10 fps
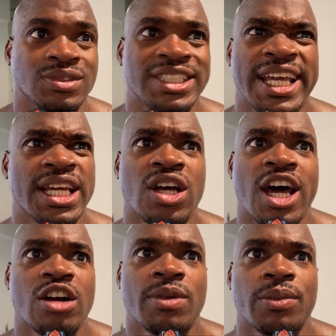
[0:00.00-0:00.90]
Yeah, no,
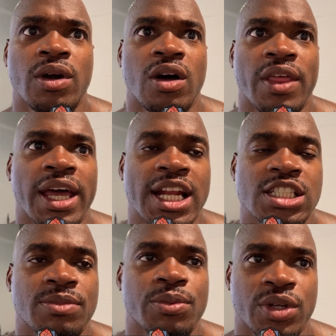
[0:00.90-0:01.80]
I don't remember all that. I
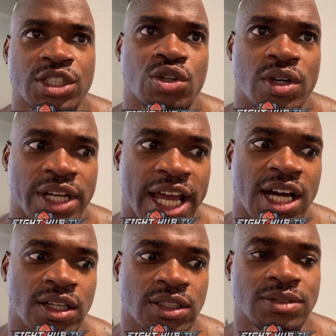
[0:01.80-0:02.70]
just remember just going
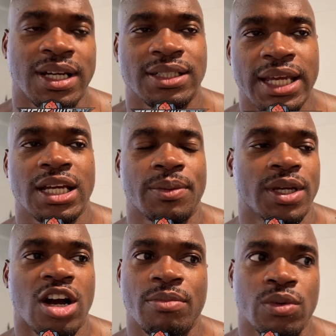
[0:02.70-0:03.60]
down and like, damn, he
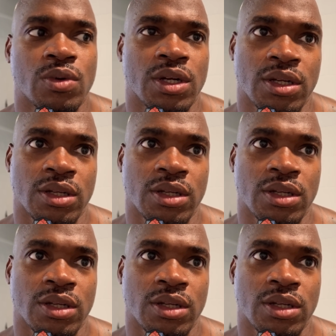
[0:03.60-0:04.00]
caught me one,